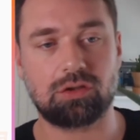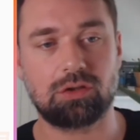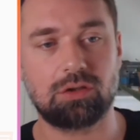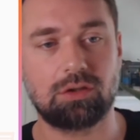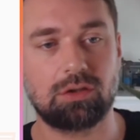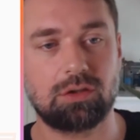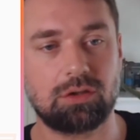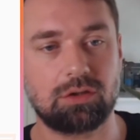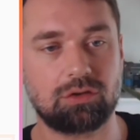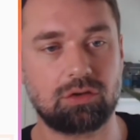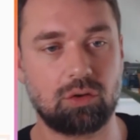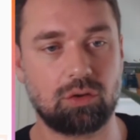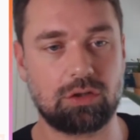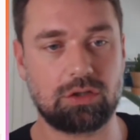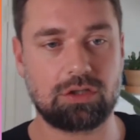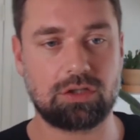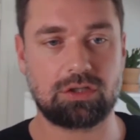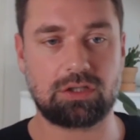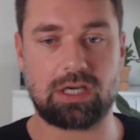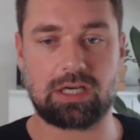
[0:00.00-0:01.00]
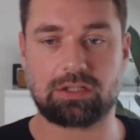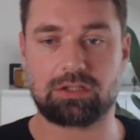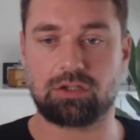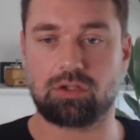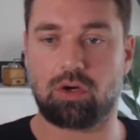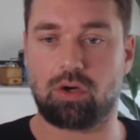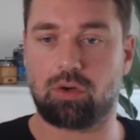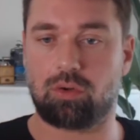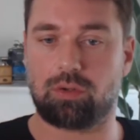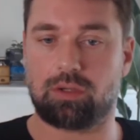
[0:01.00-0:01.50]
So this is actually
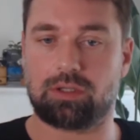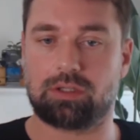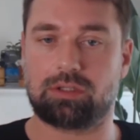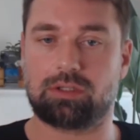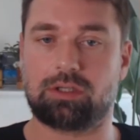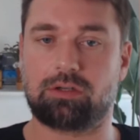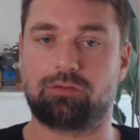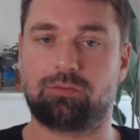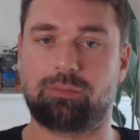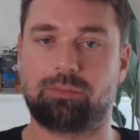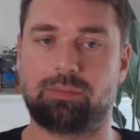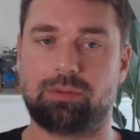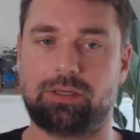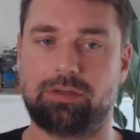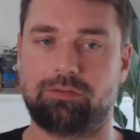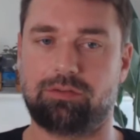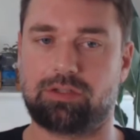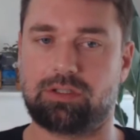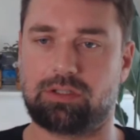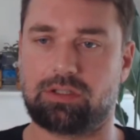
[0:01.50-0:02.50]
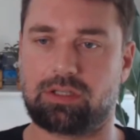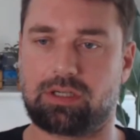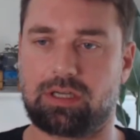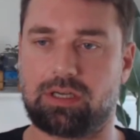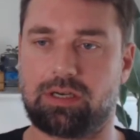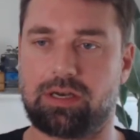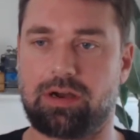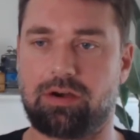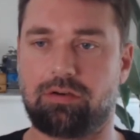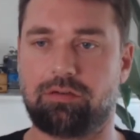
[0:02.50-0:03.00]
already, I believe it's in the
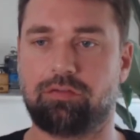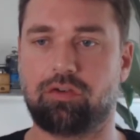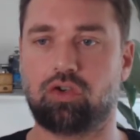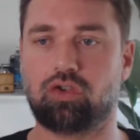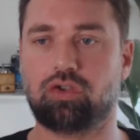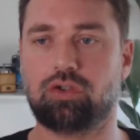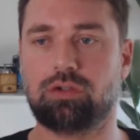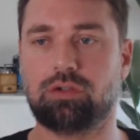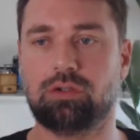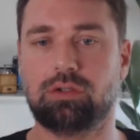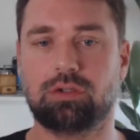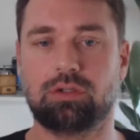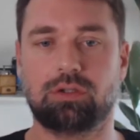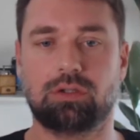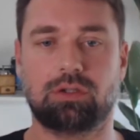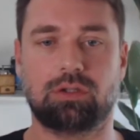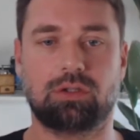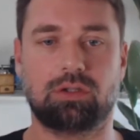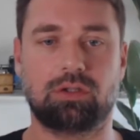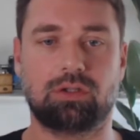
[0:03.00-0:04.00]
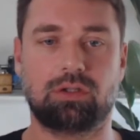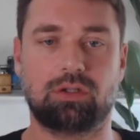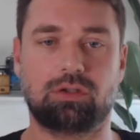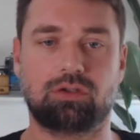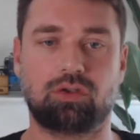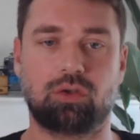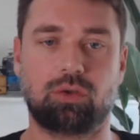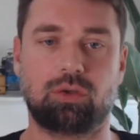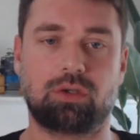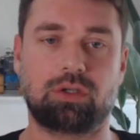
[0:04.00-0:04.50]
Canary version. So
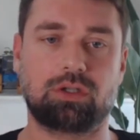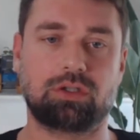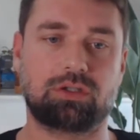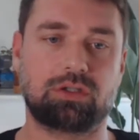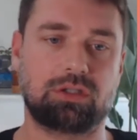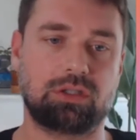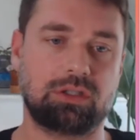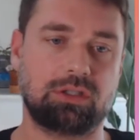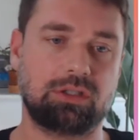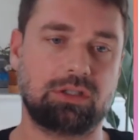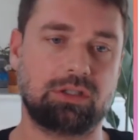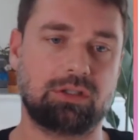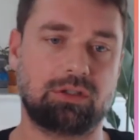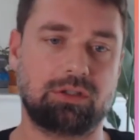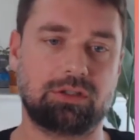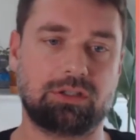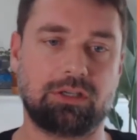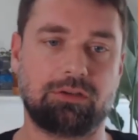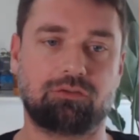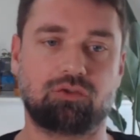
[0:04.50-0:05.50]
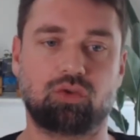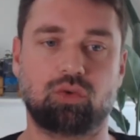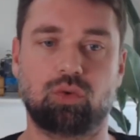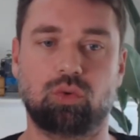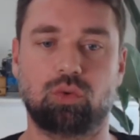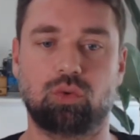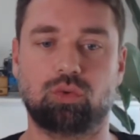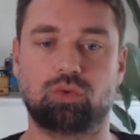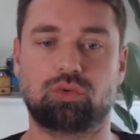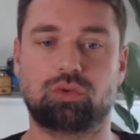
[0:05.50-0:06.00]
you can see here in
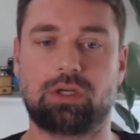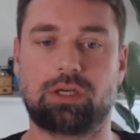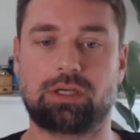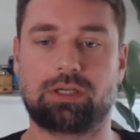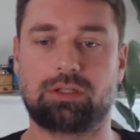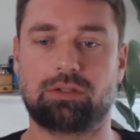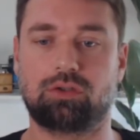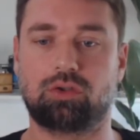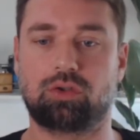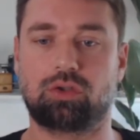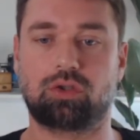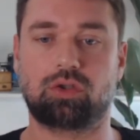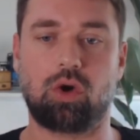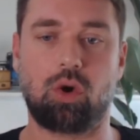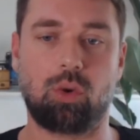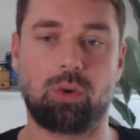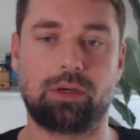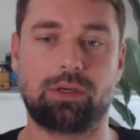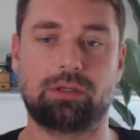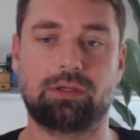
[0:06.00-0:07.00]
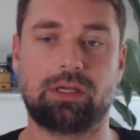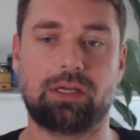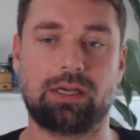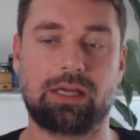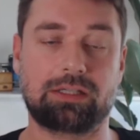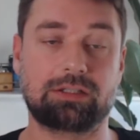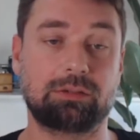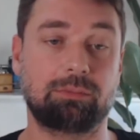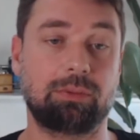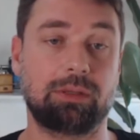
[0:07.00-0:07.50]
DevTools, you can go in and
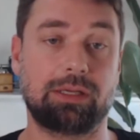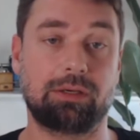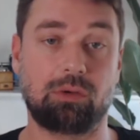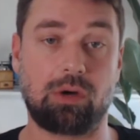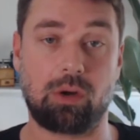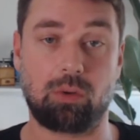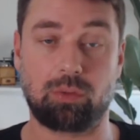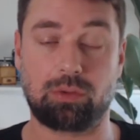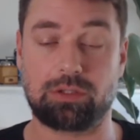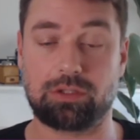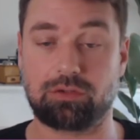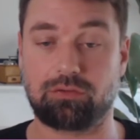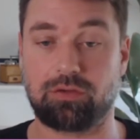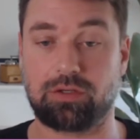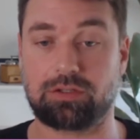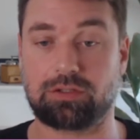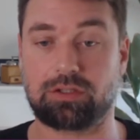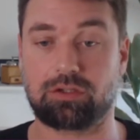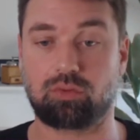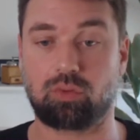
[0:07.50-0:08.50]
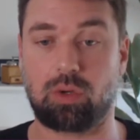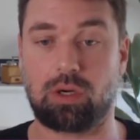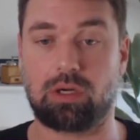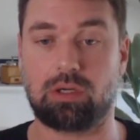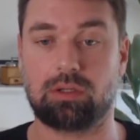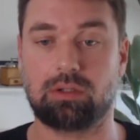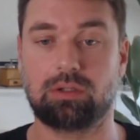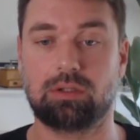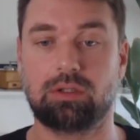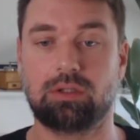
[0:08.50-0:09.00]
actually play around with these things as well.
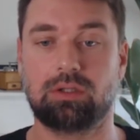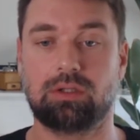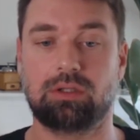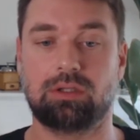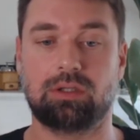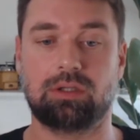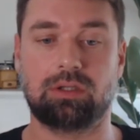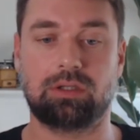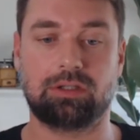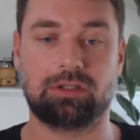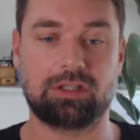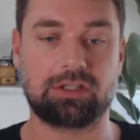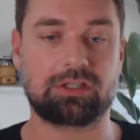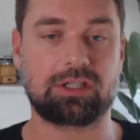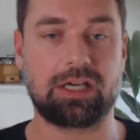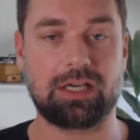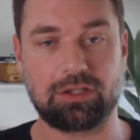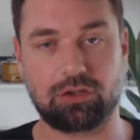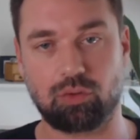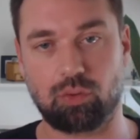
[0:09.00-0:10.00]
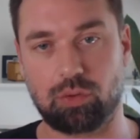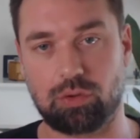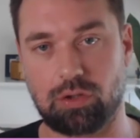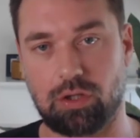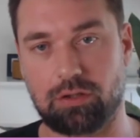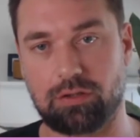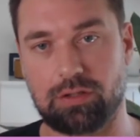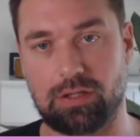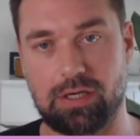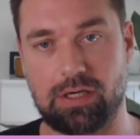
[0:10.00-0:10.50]
In this case, you would not
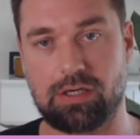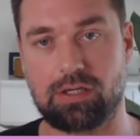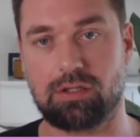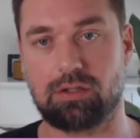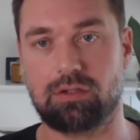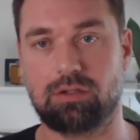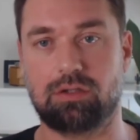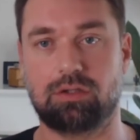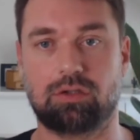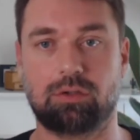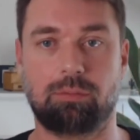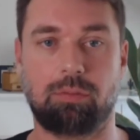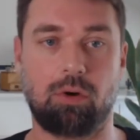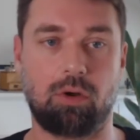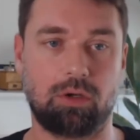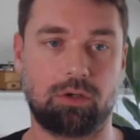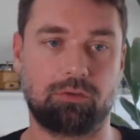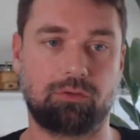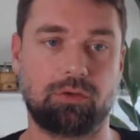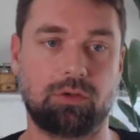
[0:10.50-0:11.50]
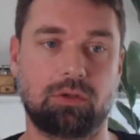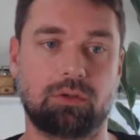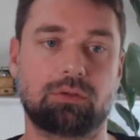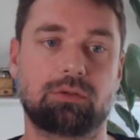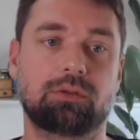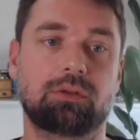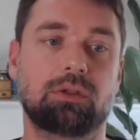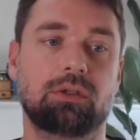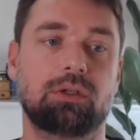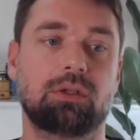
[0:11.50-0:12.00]
need the polyfills.
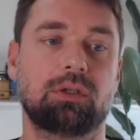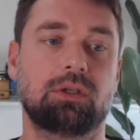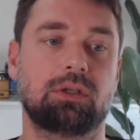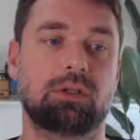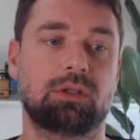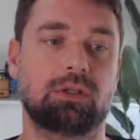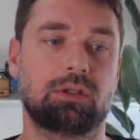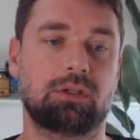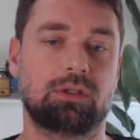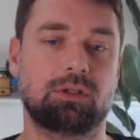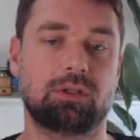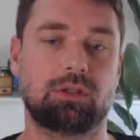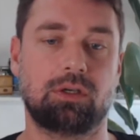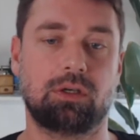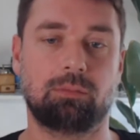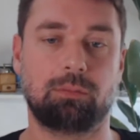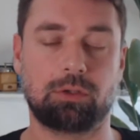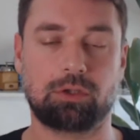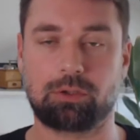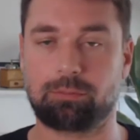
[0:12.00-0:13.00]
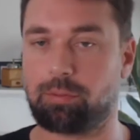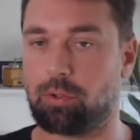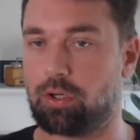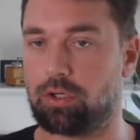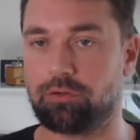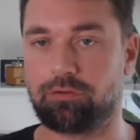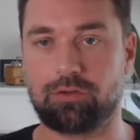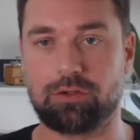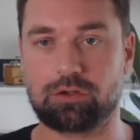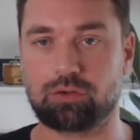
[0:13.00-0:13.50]
But the
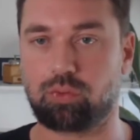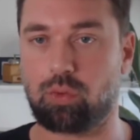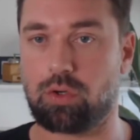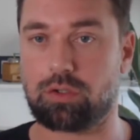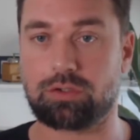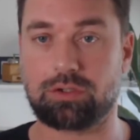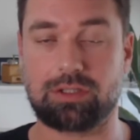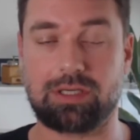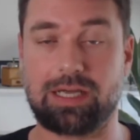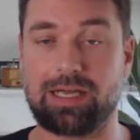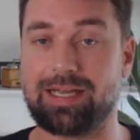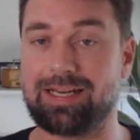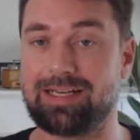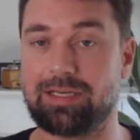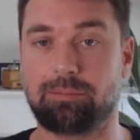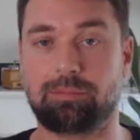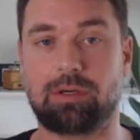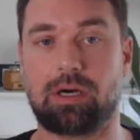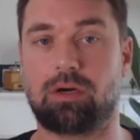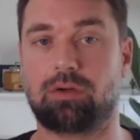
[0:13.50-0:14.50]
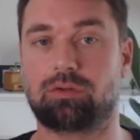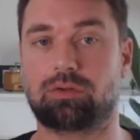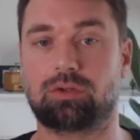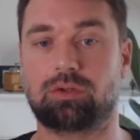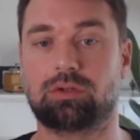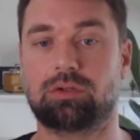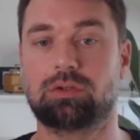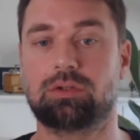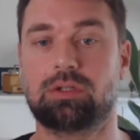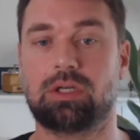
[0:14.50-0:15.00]
polyfills works in any
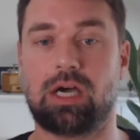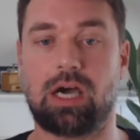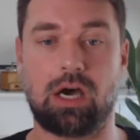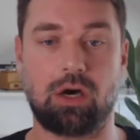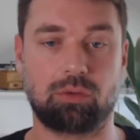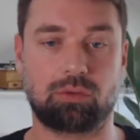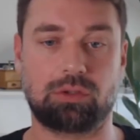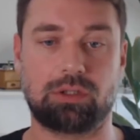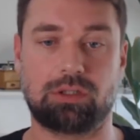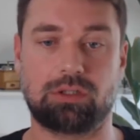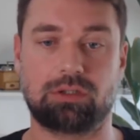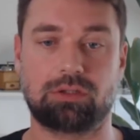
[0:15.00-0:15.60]
browser out there.